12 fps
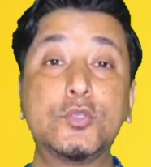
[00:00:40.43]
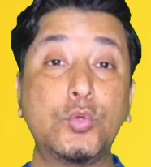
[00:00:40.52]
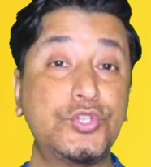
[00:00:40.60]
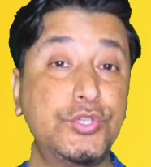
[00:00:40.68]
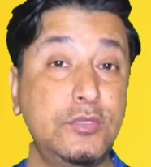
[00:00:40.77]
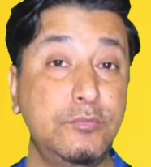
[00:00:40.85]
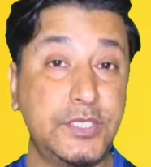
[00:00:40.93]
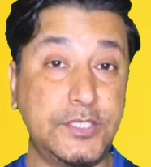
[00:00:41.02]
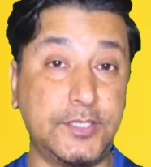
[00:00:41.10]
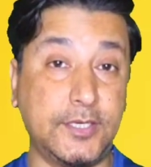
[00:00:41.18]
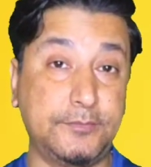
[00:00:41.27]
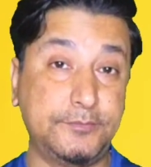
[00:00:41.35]
Social
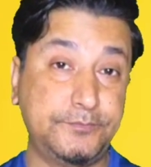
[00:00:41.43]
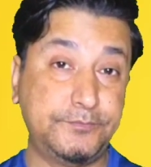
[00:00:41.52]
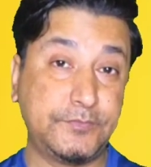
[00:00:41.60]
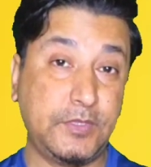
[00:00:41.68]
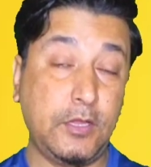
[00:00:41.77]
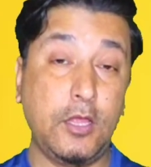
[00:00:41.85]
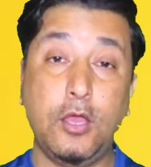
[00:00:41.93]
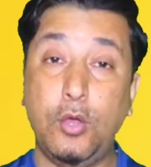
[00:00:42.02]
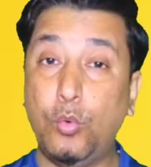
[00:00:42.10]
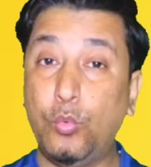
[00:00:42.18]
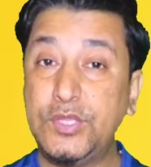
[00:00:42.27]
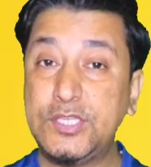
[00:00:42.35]
media.
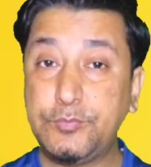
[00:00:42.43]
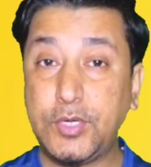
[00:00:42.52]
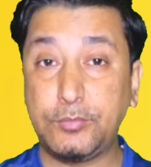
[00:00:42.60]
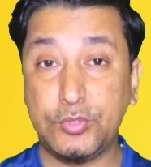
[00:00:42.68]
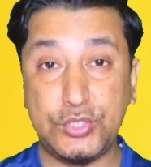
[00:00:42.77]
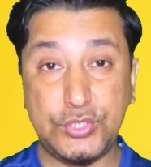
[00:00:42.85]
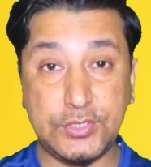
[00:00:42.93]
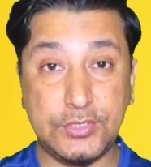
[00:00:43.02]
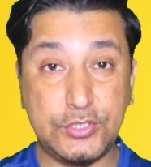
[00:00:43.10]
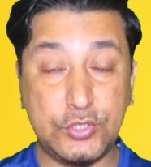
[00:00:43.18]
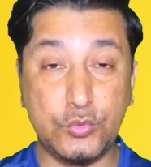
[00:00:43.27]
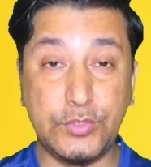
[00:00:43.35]
Which
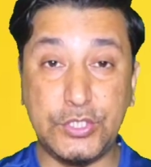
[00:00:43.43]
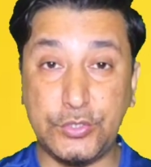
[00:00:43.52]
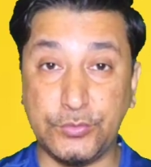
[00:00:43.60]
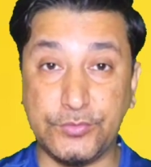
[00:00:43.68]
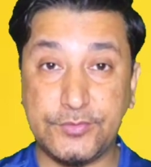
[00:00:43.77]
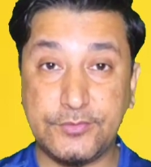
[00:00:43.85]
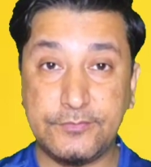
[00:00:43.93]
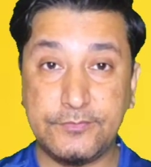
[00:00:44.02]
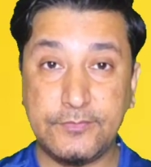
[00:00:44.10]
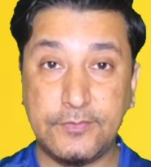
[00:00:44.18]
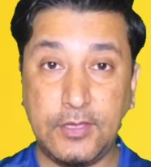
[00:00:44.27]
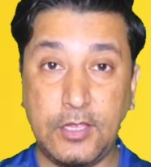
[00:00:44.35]
prepositions do we use?
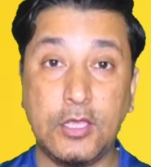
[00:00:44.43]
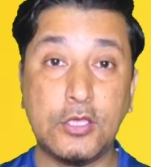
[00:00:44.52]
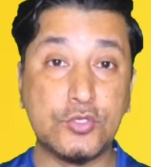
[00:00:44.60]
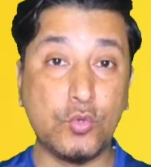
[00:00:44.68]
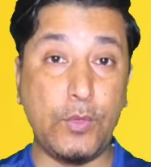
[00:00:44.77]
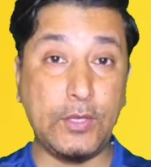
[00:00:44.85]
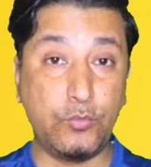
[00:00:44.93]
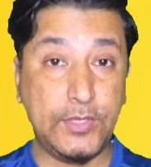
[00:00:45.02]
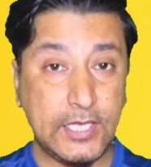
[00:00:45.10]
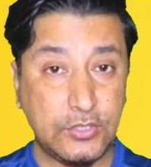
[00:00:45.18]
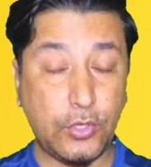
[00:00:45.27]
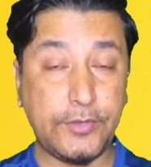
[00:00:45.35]
So when
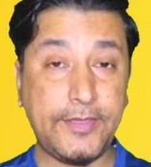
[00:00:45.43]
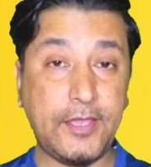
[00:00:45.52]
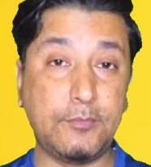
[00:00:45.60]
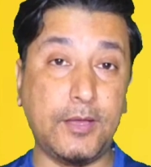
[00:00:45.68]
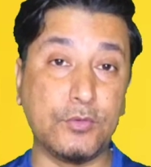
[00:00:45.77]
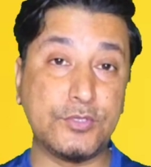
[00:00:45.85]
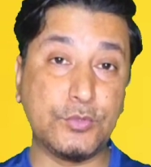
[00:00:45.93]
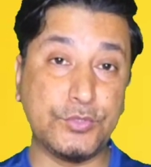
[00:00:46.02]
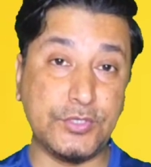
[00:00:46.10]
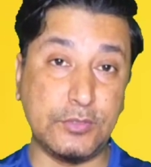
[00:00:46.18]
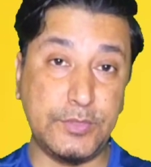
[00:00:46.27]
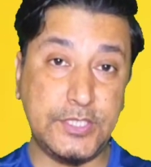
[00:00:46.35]
we are talking about
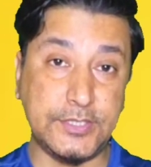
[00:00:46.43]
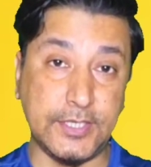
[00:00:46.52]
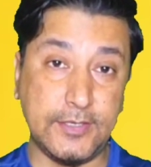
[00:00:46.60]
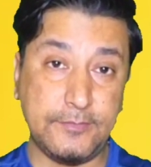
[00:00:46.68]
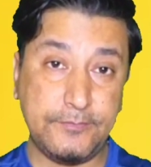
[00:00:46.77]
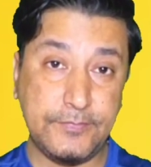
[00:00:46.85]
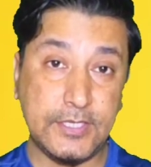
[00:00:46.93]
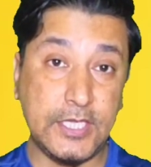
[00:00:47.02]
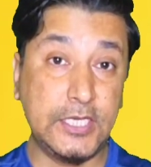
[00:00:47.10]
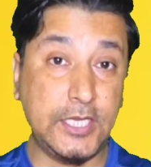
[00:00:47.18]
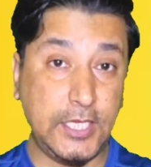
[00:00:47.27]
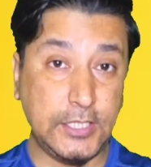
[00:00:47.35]
social media
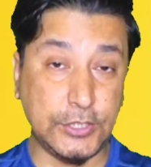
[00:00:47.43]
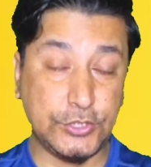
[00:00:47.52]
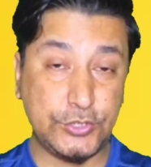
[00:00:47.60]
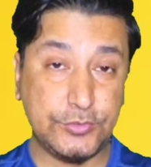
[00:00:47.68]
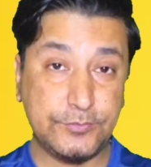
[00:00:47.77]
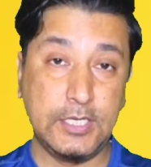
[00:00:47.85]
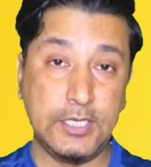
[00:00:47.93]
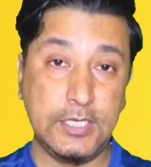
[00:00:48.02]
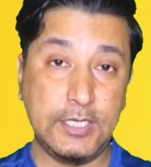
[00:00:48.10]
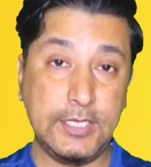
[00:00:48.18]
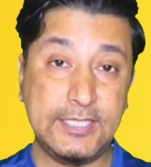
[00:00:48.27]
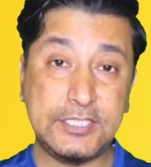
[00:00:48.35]
in English,
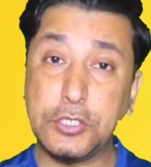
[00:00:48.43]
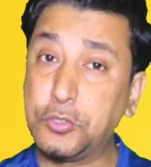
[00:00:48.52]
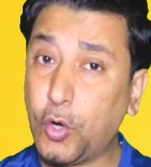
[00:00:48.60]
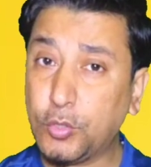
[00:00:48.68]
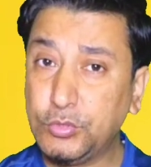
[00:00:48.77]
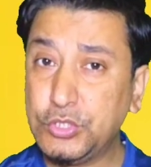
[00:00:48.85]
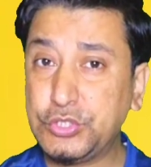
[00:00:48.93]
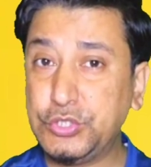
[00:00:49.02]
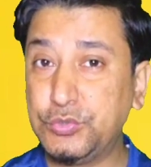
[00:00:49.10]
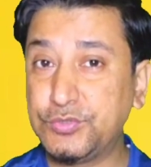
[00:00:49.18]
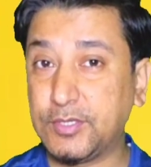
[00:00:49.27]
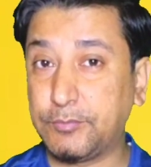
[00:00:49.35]
it's normal to
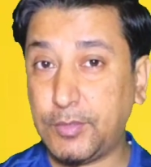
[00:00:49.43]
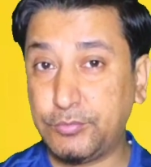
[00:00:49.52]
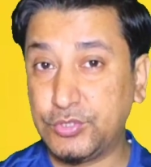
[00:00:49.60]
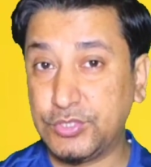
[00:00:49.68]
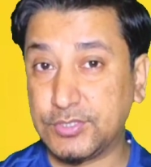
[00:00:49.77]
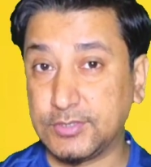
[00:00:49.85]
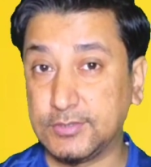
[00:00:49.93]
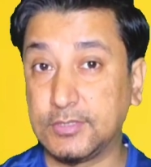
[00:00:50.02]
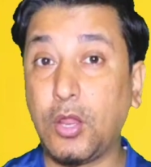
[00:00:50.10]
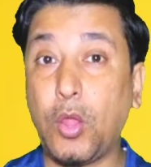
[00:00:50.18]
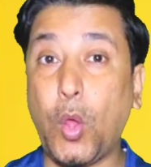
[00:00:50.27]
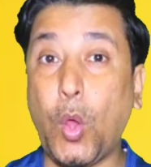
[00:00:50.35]
use the preposition
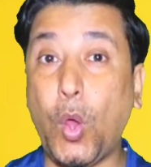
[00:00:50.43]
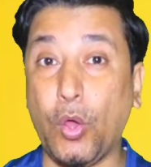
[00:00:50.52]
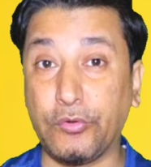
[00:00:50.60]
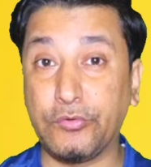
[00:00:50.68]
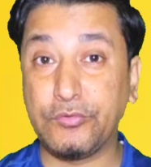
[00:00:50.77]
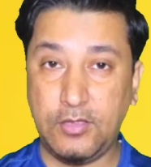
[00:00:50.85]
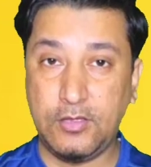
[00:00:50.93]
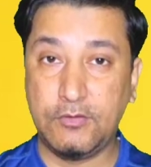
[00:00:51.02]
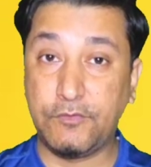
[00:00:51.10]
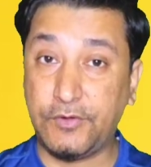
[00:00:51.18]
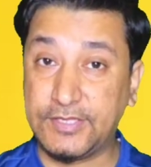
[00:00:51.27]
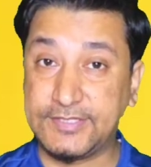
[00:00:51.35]

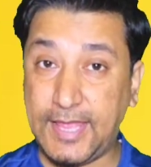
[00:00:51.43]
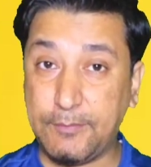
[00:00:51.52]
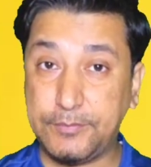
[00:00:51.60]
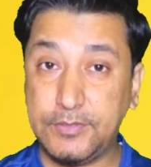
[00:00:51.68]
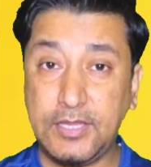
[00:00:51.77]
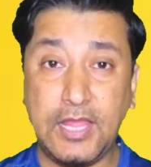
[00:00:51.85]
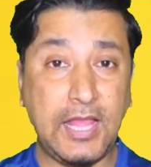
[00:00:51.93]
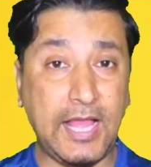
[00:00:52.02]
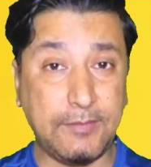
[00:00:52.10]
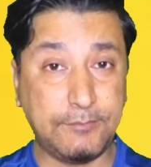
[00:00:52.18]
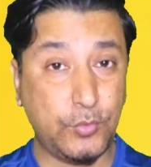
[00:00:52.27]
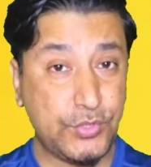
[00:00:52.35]
on. For example,
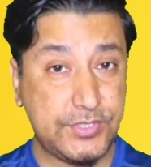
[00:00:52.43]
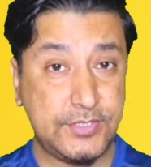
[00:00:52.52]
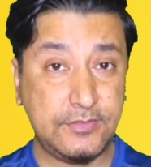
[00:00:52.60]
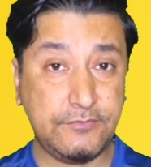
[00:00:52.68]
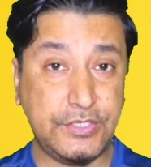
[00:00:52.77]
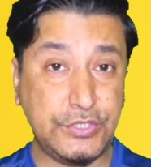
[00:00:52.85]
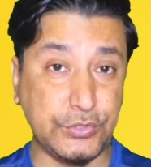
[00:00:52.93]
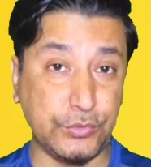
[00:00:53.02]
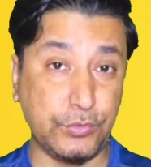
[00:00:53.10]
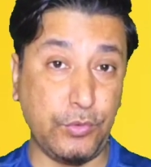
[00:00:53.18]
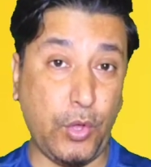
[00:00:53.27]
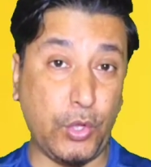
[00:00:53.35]
I posted a
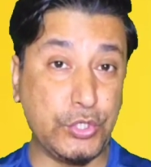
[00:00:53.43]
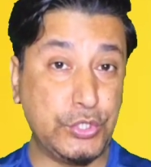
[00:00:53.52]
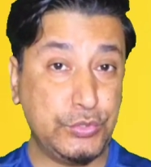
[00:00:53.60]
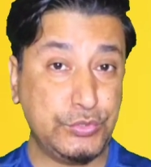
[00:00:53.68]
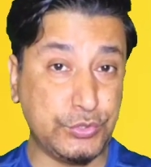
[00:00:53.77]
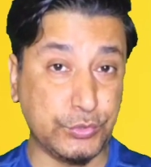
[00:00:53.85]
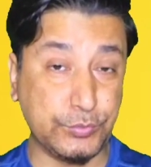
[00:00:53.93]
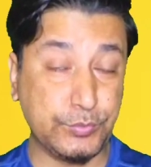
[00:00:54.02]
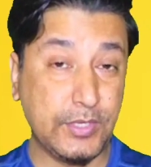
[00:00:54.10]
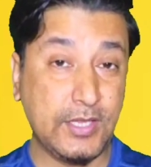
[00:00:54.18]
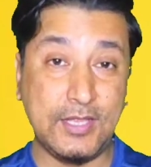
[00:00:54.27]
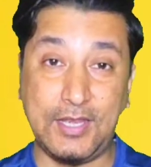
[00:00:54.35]
video on YouTube
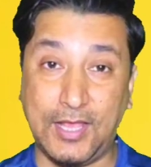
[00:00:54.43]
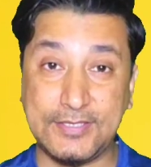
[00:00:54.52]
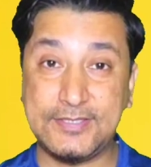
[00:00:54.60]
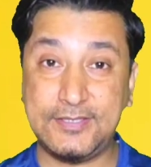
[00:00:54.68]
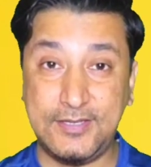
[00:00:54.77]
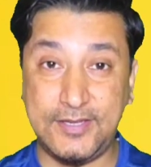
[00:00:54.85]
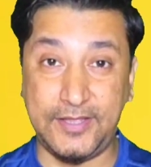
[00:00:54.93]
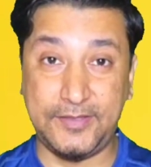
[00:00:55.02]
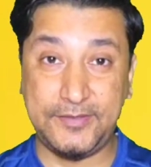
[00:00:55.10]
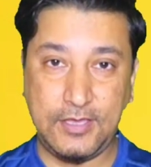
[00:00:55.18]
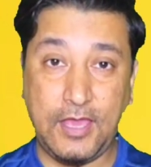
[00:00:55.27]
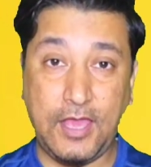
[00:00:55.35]
last Sunday.
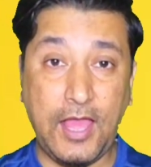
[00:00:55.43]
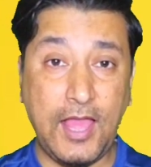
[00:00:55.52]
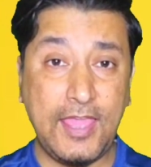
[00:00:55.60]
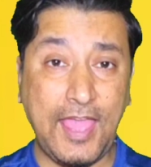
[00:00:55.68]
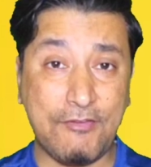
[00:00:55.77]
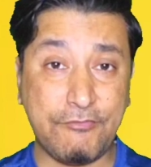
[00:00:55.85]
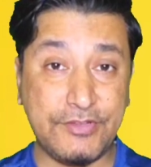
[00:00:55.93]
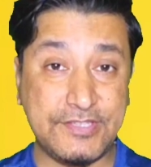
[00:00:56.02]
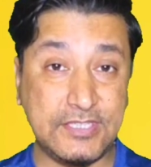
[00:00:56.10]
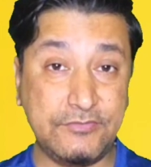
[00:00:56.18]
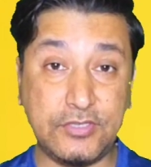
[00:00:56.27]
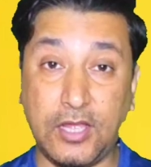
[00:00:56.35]
I have
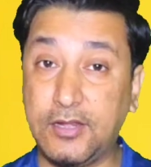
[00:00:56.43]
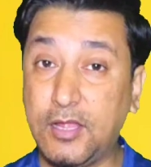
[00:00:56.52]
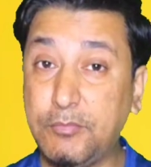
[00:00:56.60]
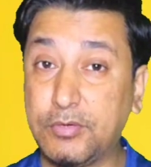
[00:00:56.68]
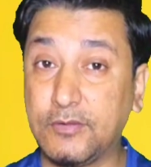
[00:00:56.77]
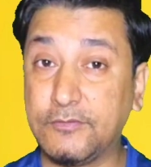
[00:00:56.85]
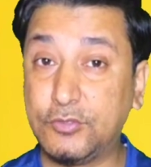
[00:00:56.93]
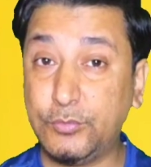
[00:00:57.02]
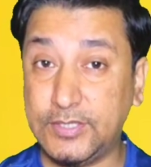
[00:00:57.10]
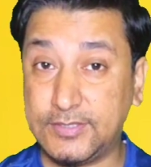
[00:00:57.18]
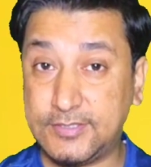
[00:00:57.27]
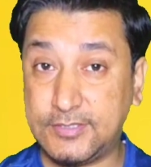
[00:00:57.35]
received a number of
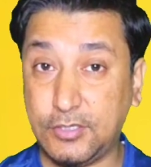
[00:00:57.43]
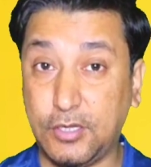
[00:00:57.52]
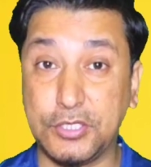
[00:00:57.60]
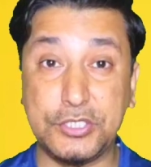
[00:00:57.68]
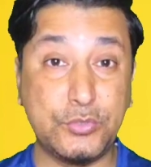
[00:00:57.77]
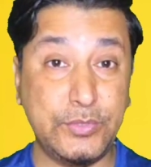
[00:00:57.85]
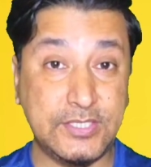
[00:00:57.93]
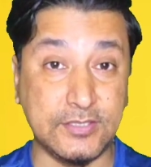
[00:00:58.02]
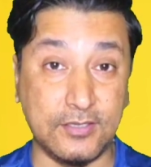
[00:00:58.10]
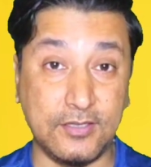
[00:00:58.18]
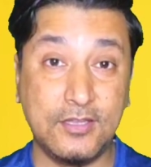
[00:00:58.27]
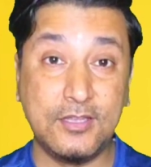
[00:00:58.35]
tweets on
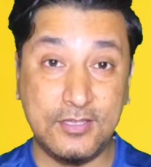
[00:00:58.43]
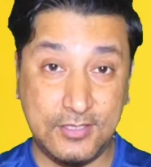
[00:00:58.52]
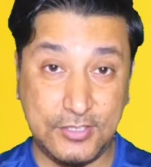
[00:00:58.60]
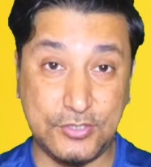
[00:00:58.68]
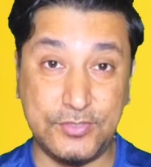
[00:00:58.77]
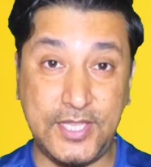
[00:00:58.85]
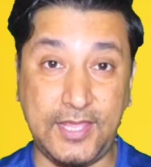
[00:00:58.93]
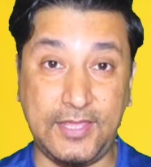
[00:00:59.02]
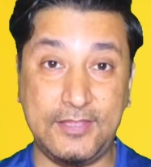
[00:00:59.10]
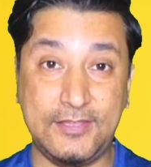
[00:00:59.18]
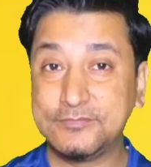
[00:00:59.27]
Twitter today.